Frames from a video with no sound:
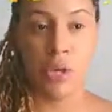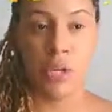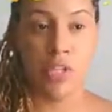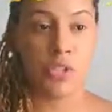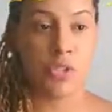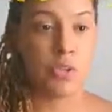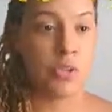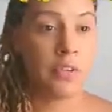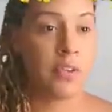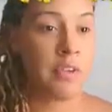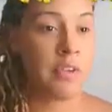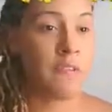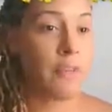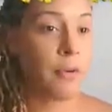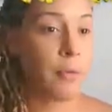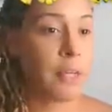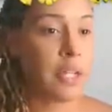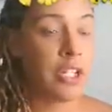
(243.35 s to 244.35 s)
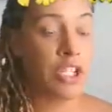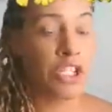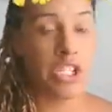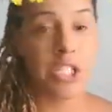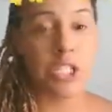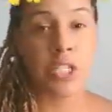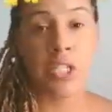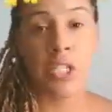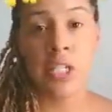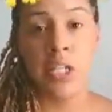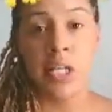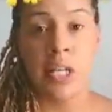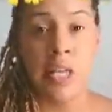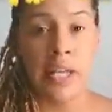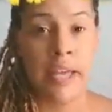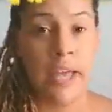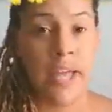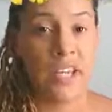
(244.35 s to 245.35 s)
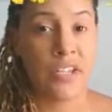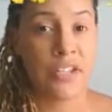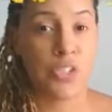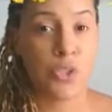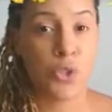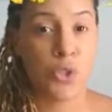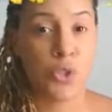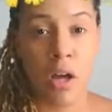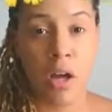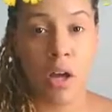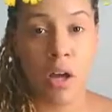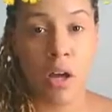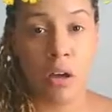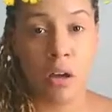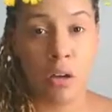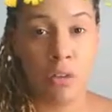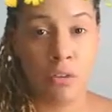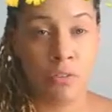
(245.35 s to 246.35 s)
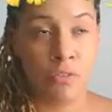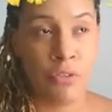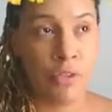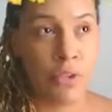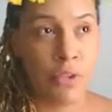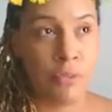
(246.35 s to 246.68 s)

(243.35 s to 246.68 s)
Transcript: any sort of information, any sort of